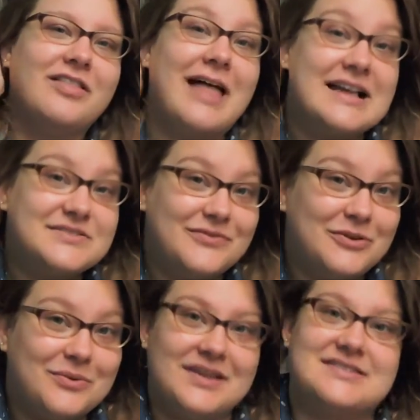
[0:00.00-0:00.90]
the last
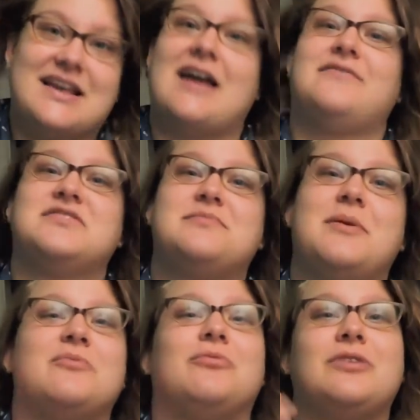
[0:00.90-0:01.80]
few weeks, I've just
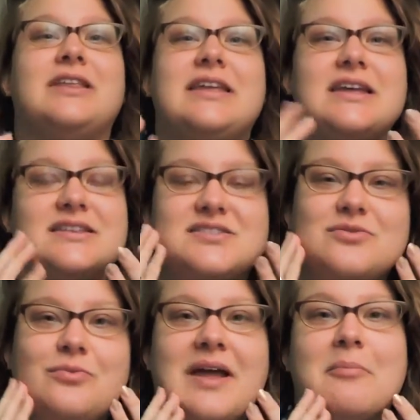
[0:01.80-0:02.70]
been really into
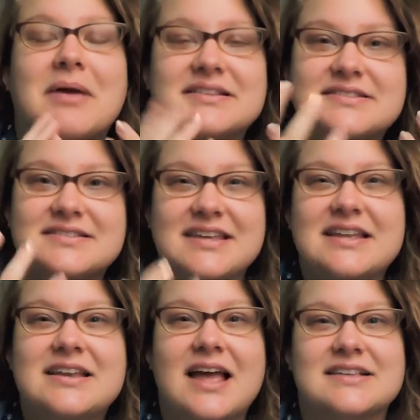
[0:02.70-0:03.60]
the way my
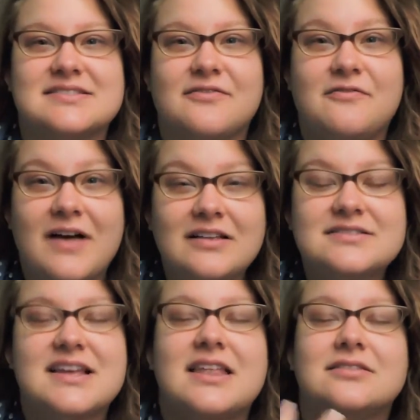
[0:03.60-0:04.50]
skin has
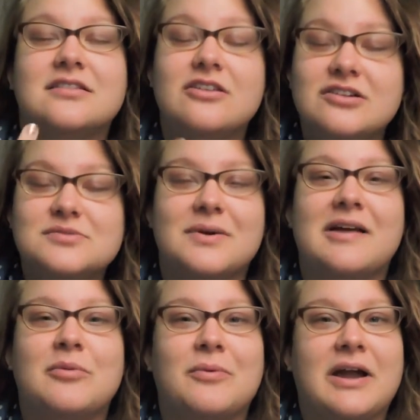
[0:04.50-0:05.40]
felt and looked when
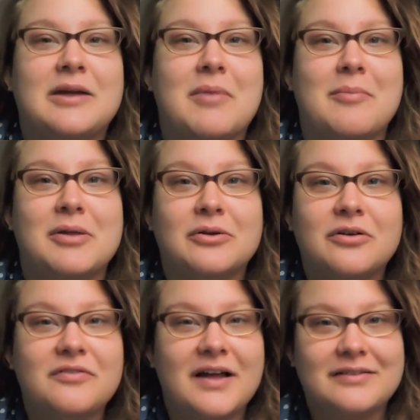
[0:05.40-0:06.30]
I've been wearing my
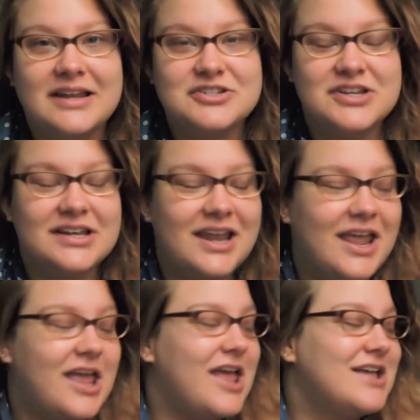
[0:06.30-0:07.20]
mineral foundation.
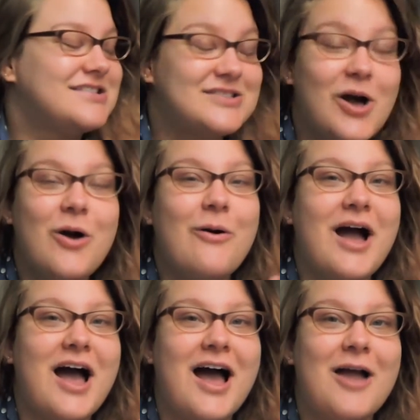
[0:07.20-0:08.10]

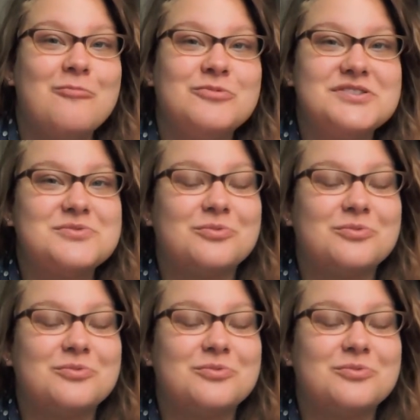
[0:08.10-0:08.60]
So I'm just